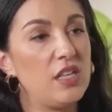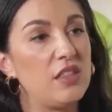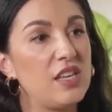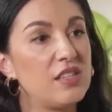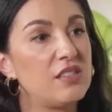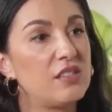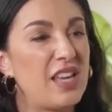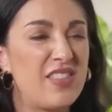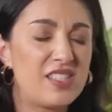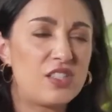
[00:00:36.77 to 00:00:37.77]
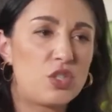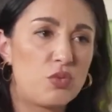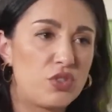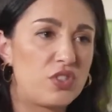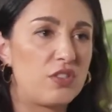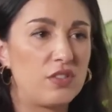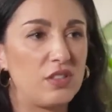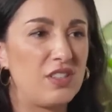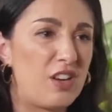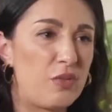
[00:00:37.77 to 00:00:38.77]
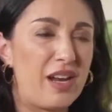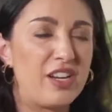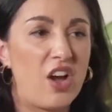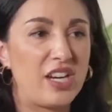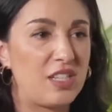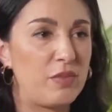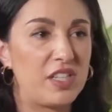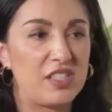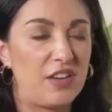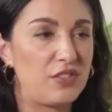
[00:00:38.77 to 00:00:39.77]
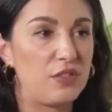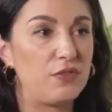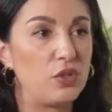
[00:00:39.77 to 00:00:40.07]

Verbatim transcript: This, and this is towards the, you know, around 90 minutes after you mm.